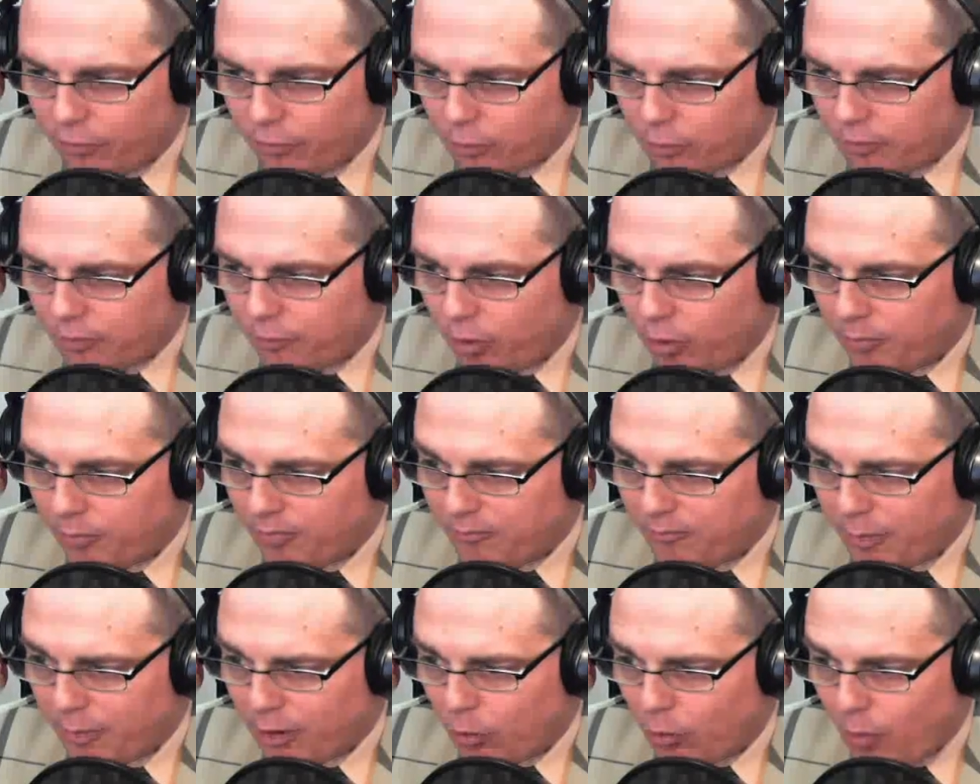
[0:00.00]
the Reform
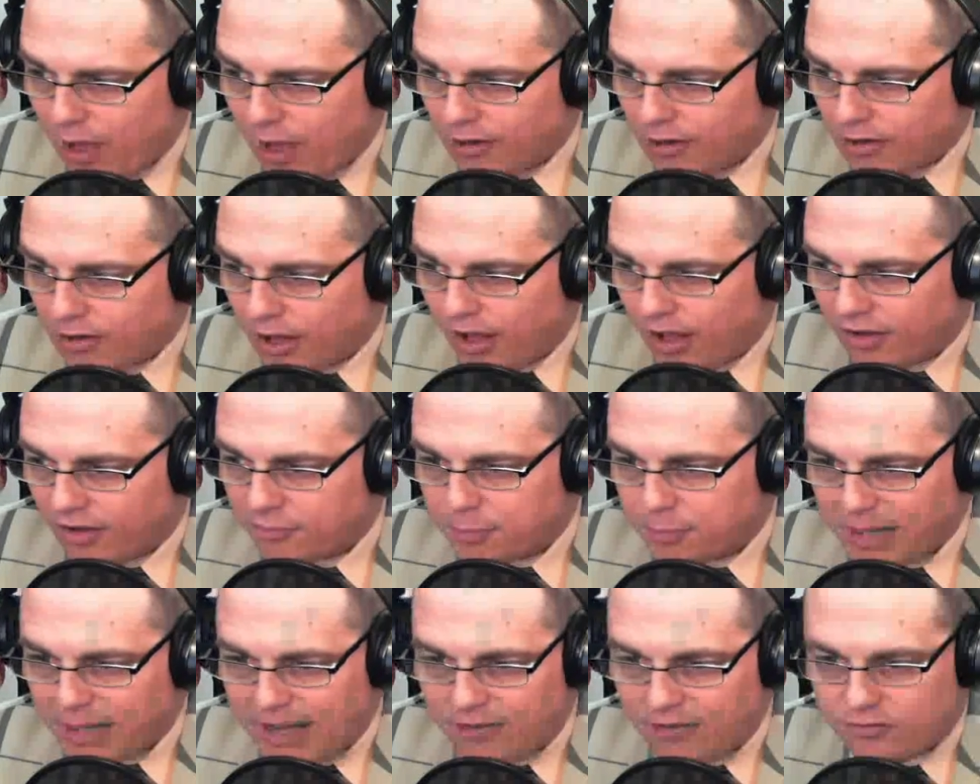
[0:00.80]
of Marijuana Laws
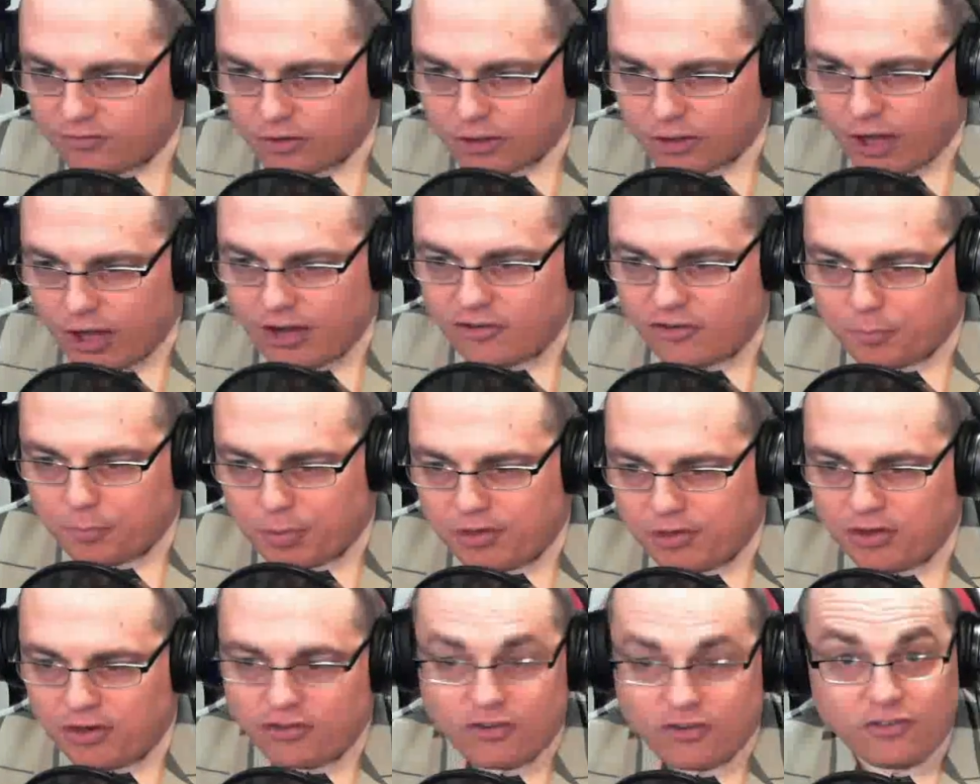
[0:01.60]
plans to launch a
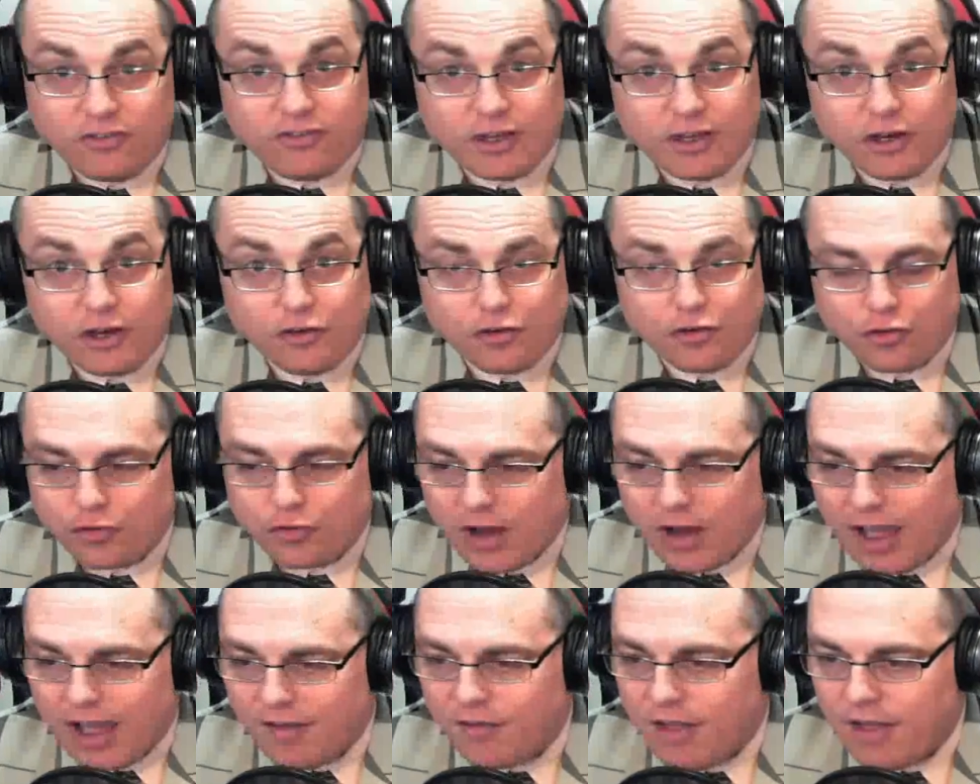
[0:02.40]
petition signature
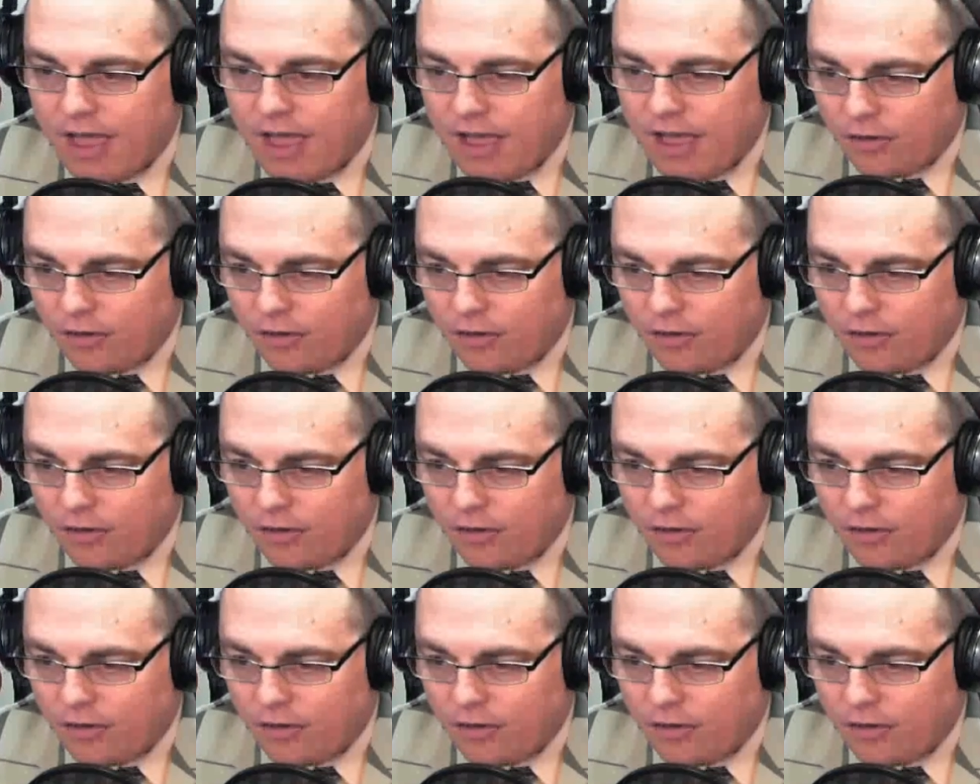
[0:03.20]
drive